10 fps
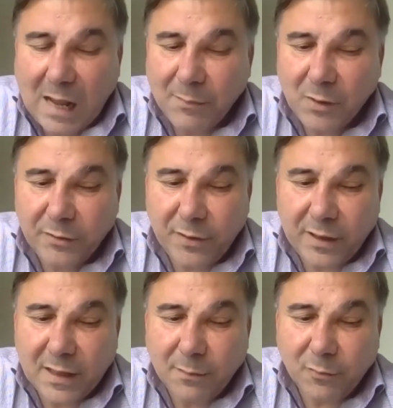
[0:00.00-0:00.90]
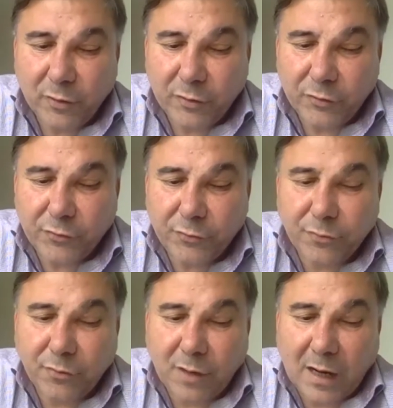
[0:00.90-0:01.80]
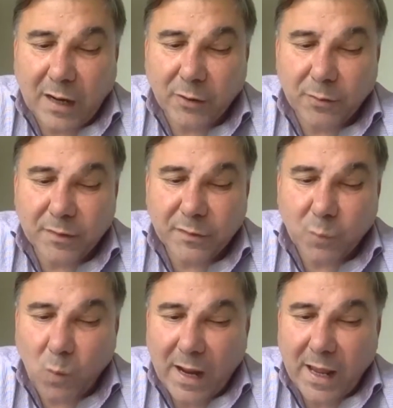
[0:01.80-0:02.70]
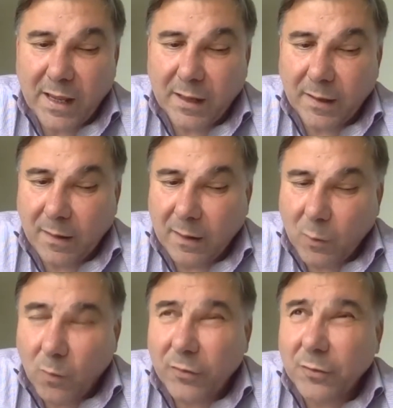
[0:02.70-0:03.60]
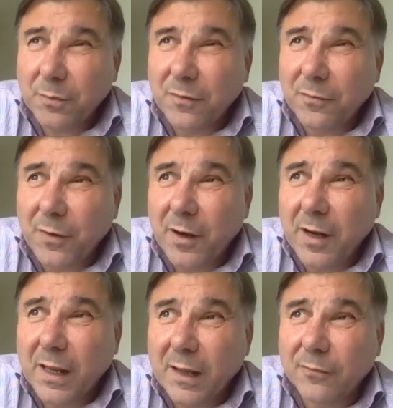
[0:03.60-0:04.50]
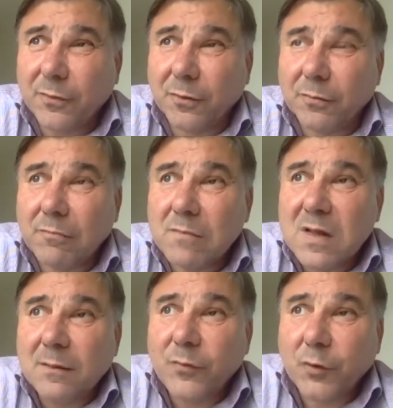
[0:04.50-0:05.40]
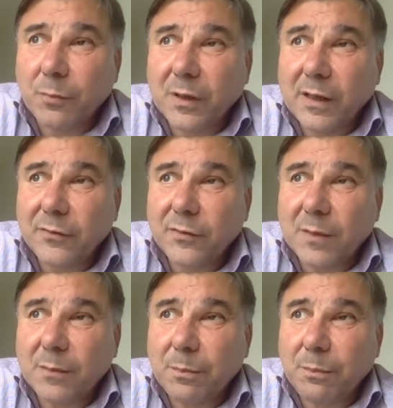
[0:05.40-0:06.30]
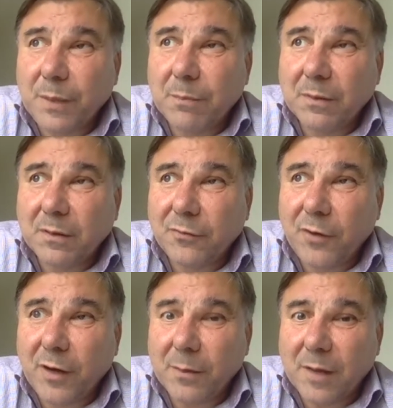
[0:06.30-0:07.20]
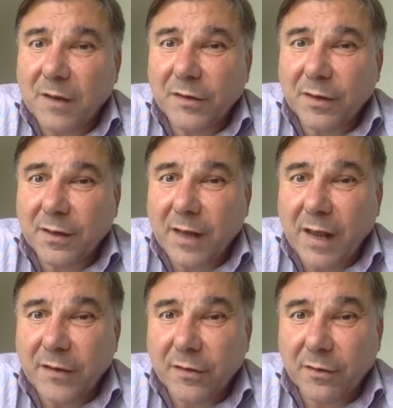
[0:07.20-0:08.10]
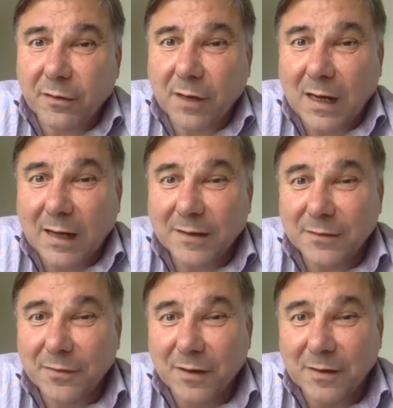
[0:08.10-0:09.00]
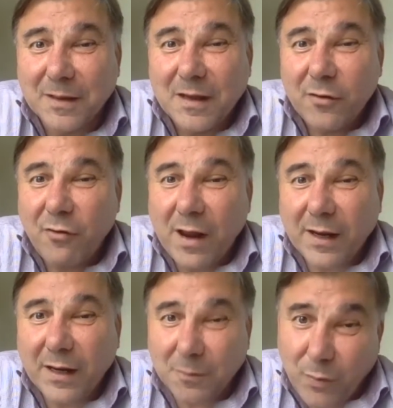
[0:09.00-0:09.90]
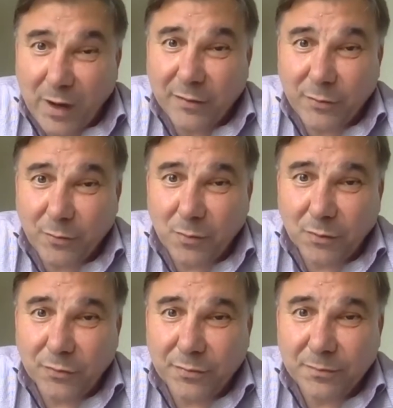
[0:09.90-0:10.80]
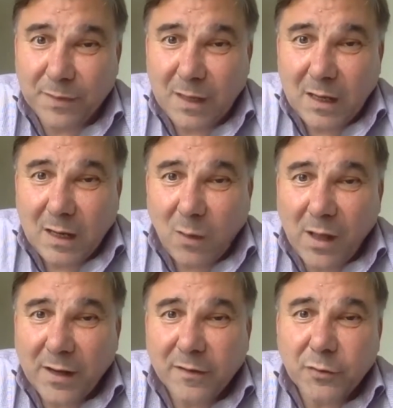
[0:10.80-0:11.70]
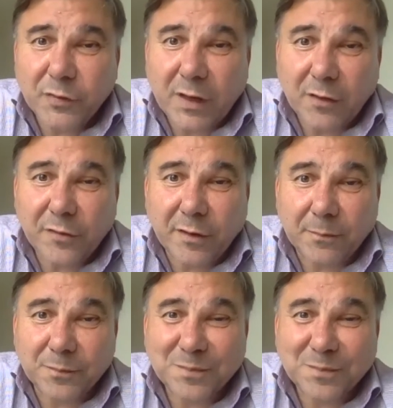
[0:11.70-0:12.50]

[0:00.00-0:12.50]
I'm going to end up with two arguments why we should be very careful to believe that people are very much in a natural kind of a radical breakthrough mode. One is nostalgia.